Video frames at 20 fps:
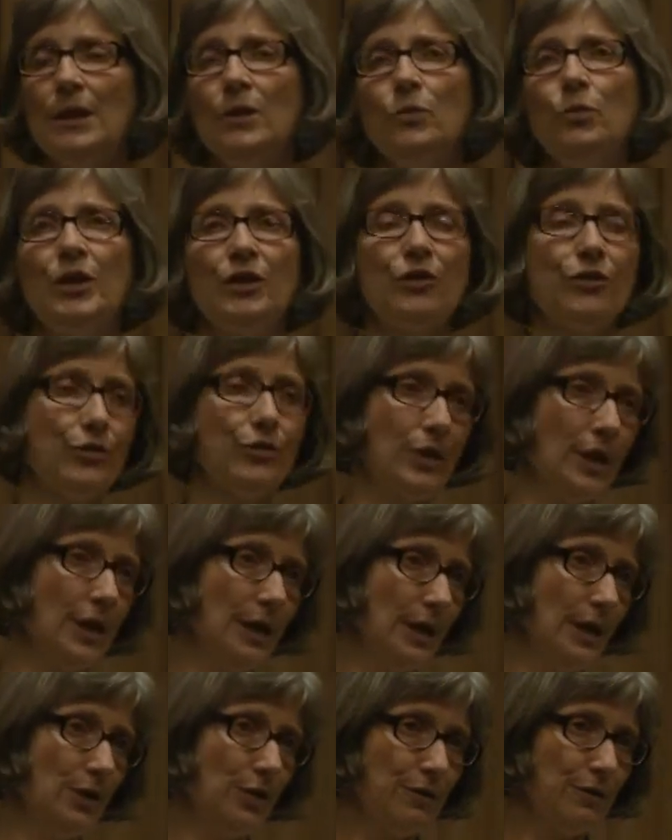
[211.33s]
with
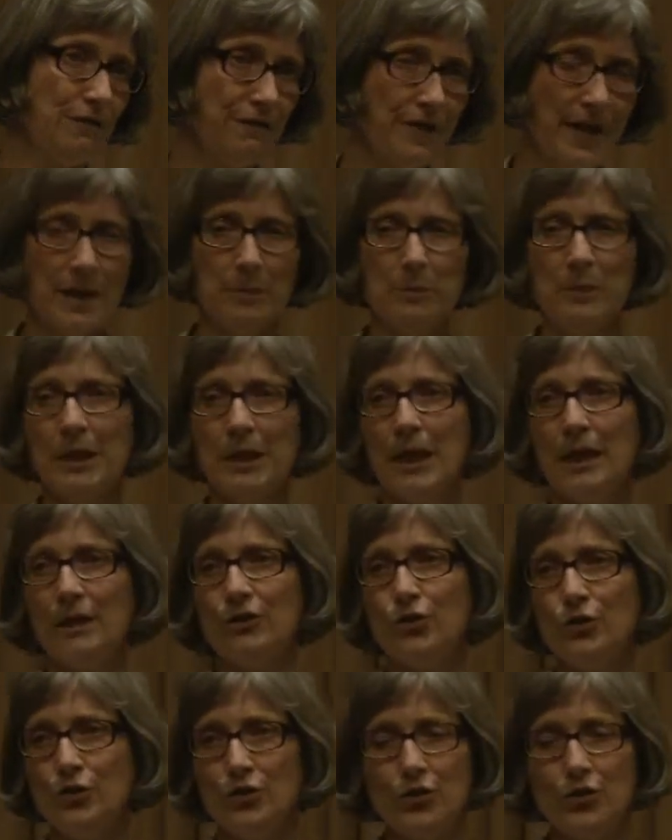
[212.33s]
uh, her family
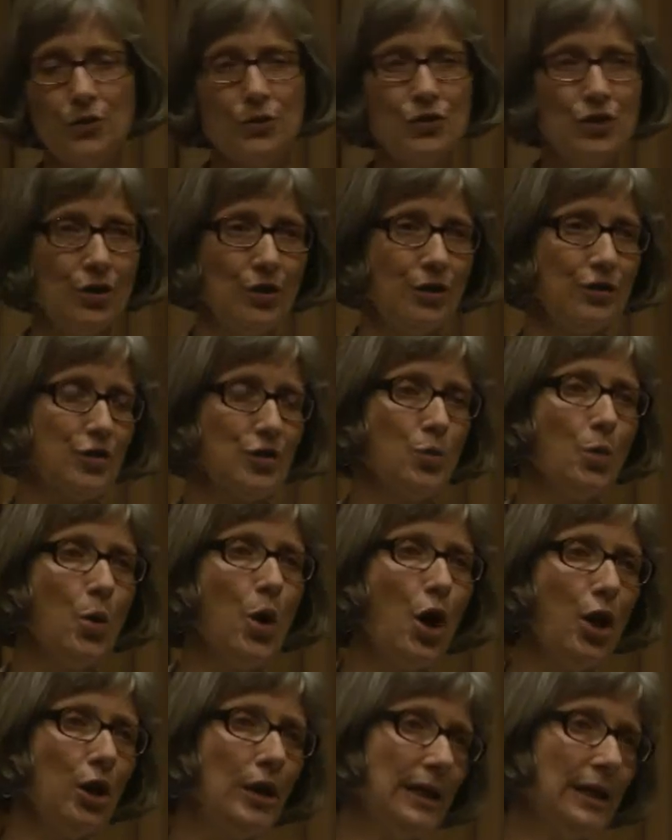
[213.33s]
and her two dogs,
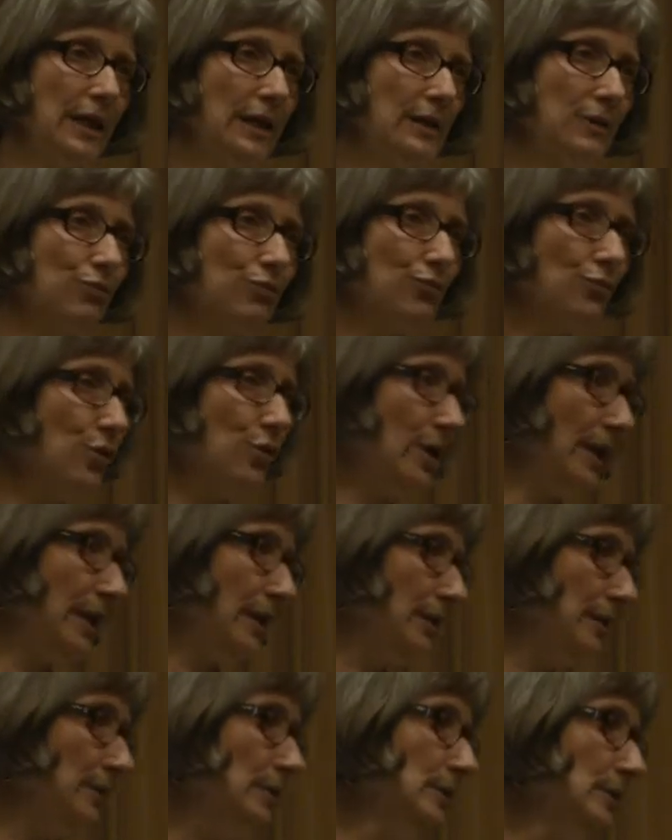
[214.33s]
Wally and
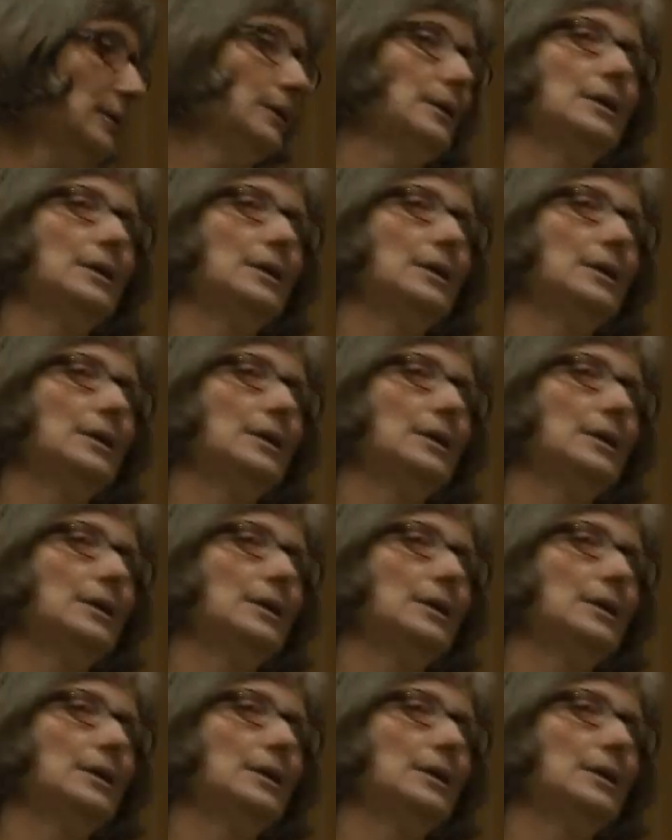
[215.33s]
Royal.